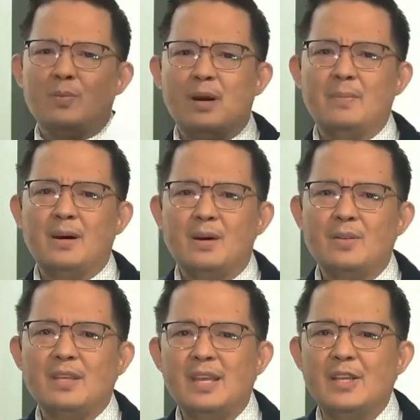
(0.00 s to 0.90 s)
about
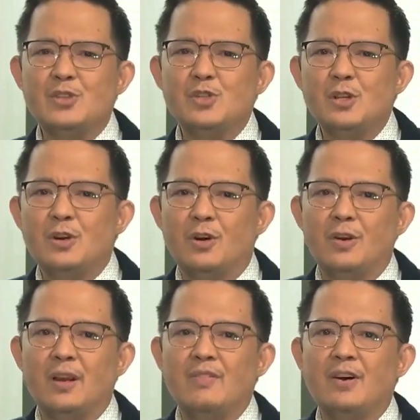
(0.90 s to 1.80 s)
ESG or
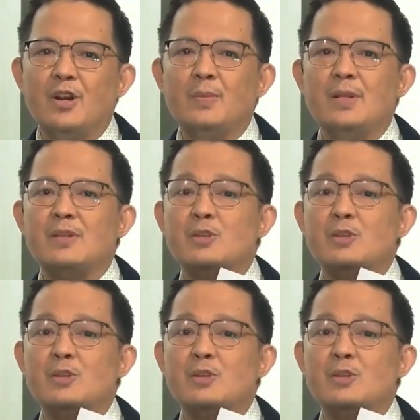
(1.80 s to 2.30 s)
environmental,